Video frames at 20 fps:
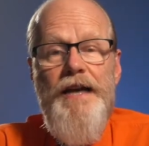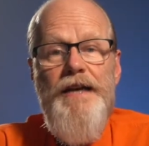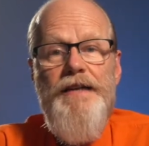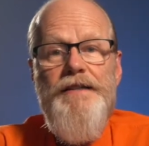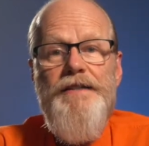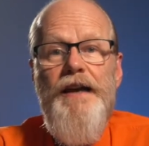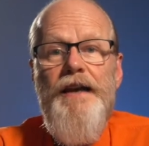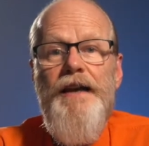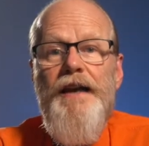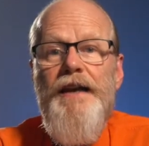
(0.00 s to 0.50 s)

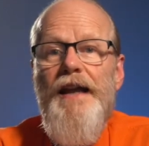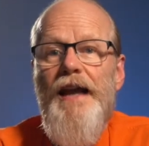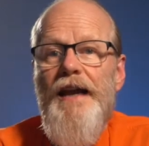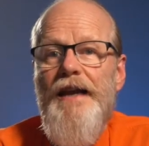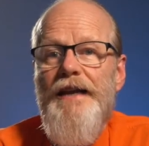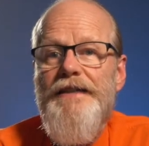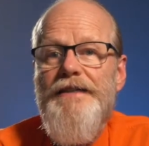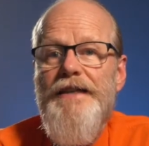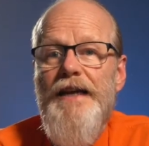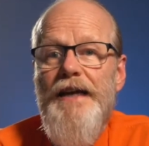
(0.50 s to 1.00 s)

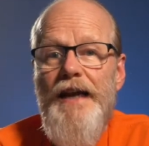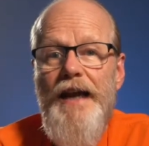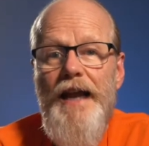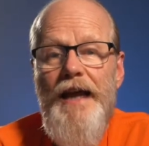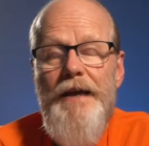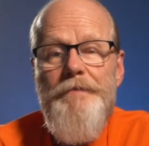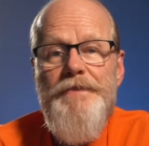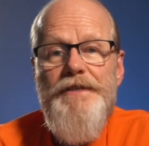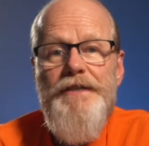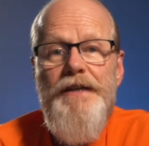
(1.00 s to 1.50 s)
psychedelics
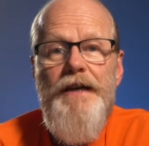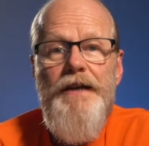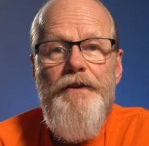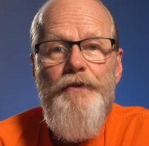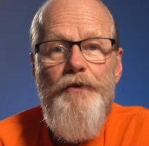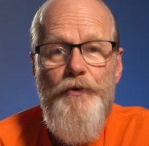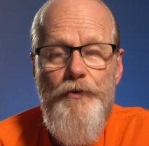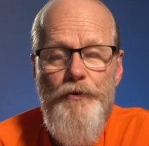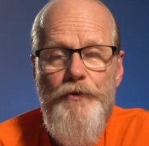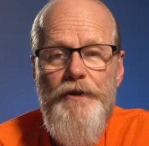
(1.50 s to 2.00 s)
claims
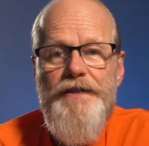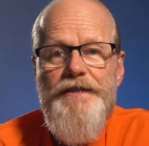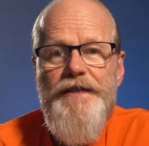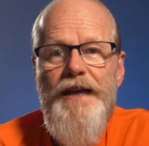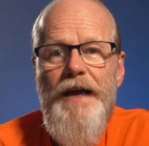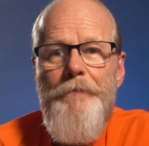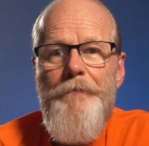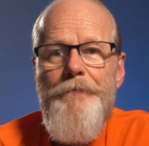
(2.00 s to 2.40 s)
to do the same.